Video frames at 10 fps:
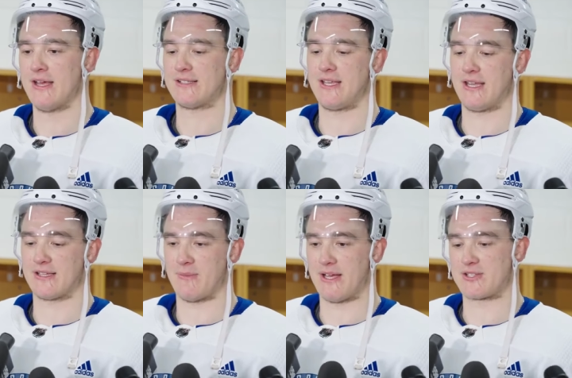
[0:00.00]
sending
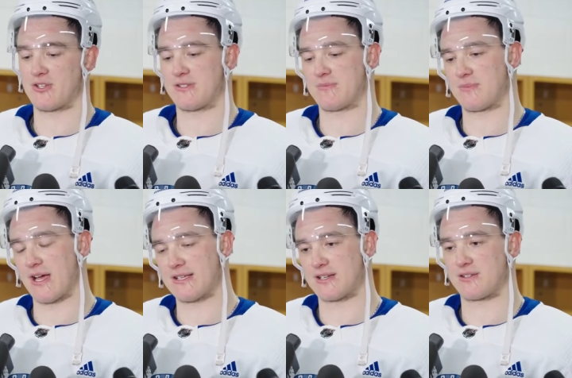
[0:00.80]
the message.
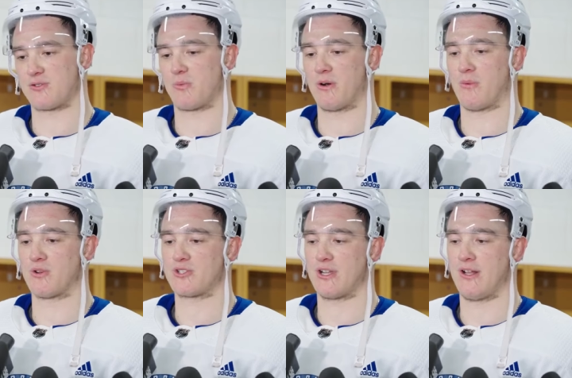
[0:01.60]
Guys are super
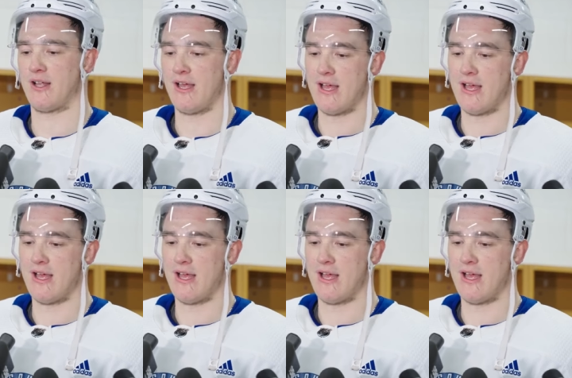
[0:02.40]
emotional.